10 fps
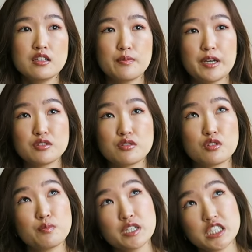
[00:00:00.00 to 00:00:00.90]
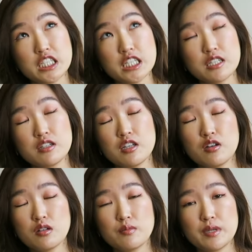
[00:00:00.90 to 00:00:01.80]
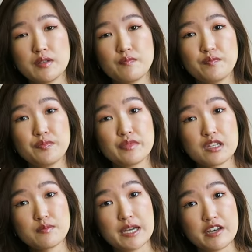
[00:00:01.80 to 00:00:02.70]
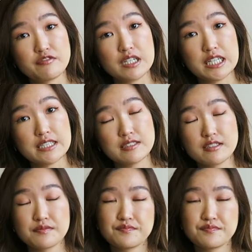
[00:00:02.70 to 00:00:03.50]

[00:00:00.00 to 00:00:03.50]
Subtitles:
depends on your budget, but that's my advice.